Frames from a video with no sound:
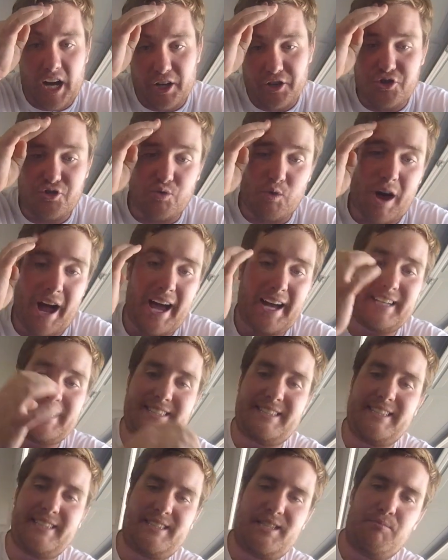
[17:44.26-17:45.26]
drag
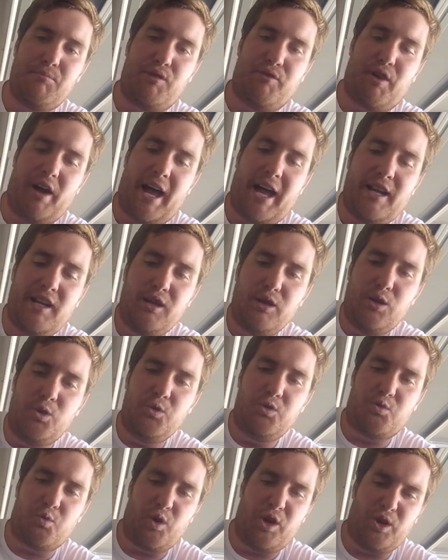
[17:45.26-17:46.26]
system of any
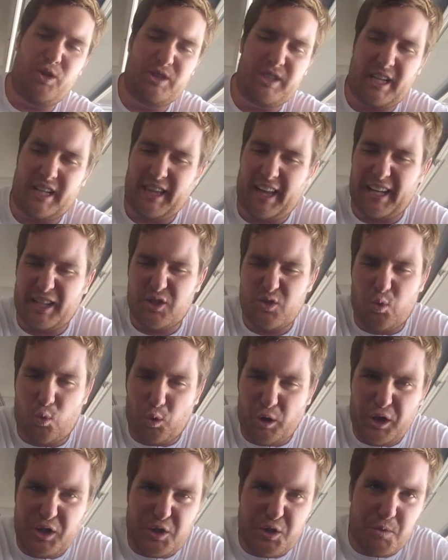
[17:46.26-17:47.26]
LEWS reels at like
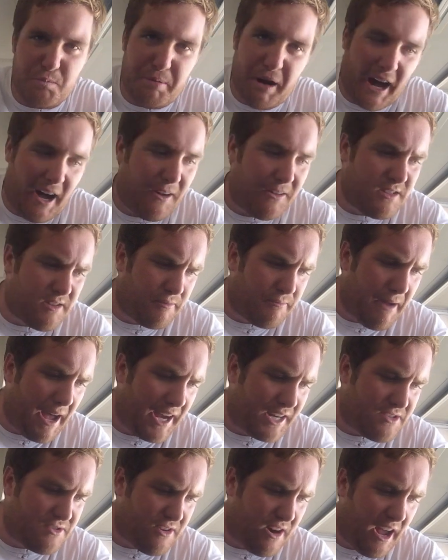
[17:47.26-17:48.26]
22 pounds of
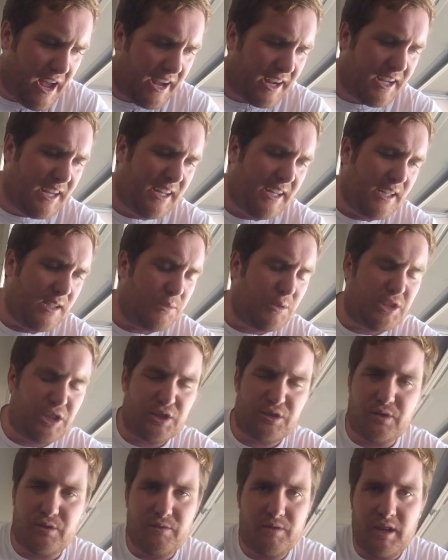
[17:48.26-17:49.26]
max drag, which
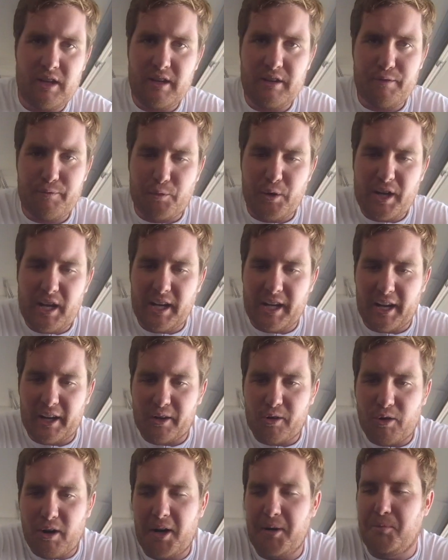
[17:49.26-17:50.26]
is freaking
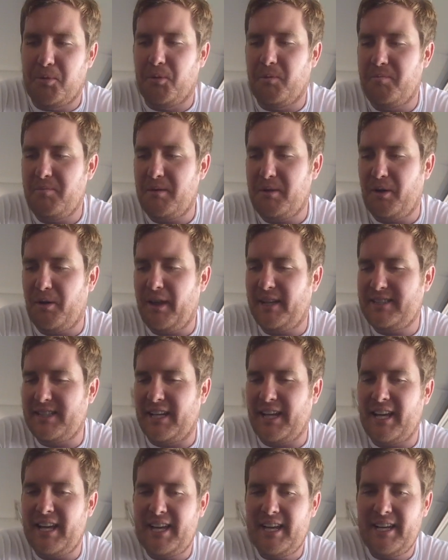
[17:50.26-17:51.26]
incredible. You know,
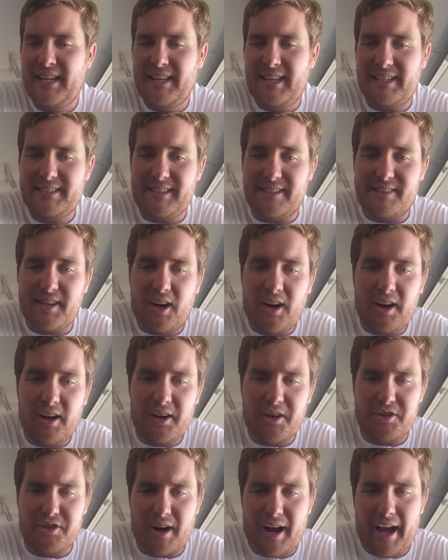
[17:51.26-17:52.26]
that's a
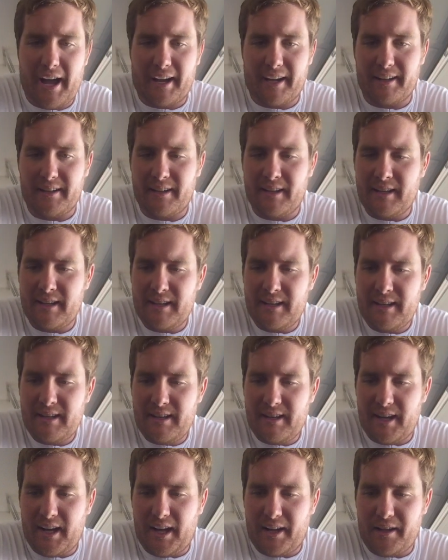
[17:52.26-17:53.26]
ton of drag. And
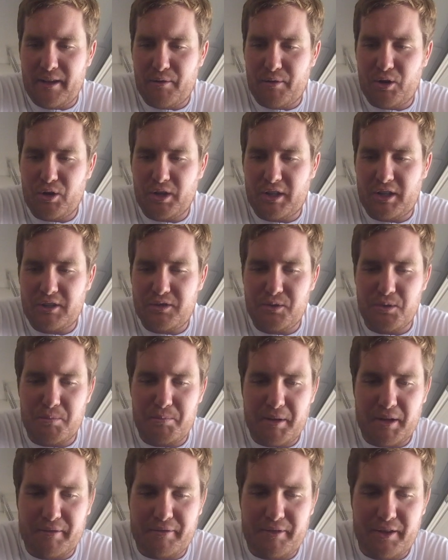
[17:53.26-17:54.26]
you ever hook into a
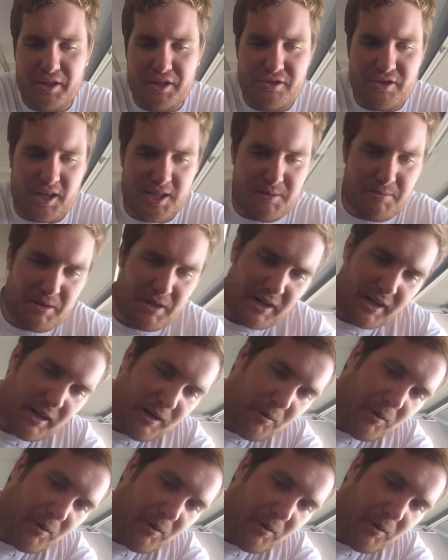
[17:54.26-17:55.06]
big fish, trust me, you're gonna